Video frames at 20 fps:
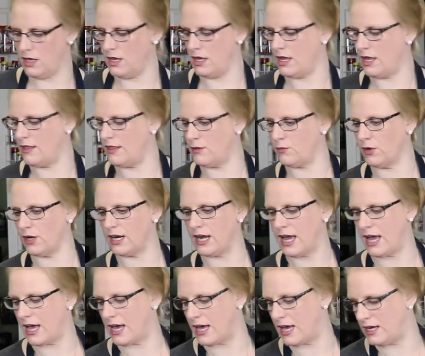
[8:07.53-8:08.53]
And then we're going to
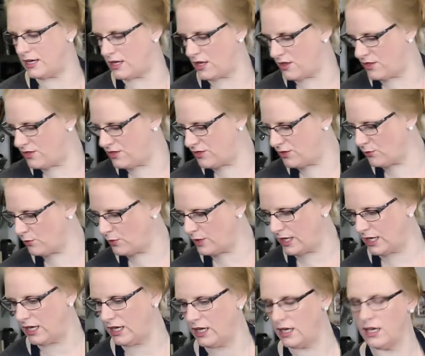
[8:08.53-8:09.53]
add
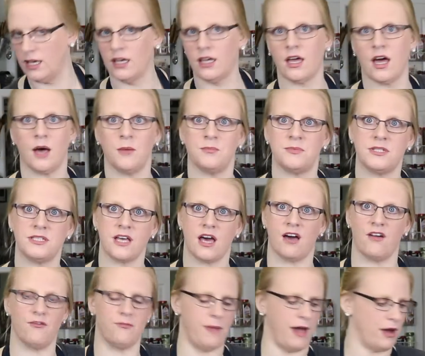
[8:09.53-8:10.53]
3 cups
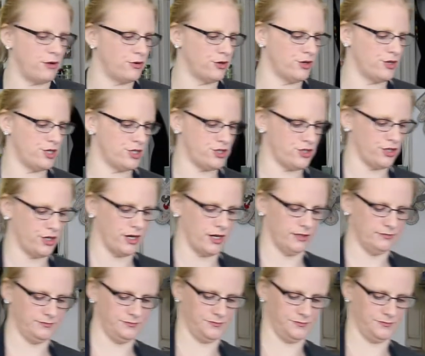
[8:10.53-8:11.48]
of powdered sugar.